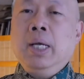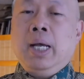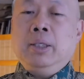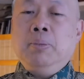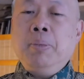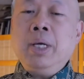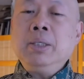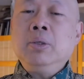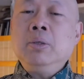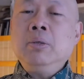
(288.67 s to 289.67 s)
And the
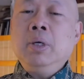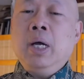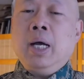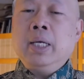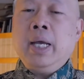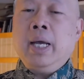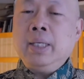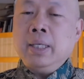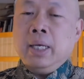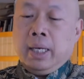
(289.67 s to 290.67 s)
metal,
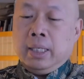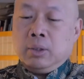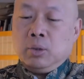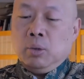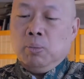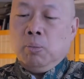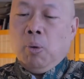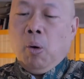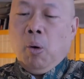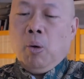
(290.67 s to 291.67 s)
again, is the
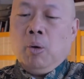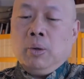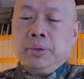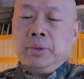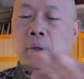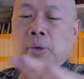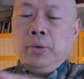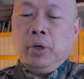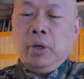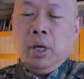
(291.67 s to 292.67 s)
moss or the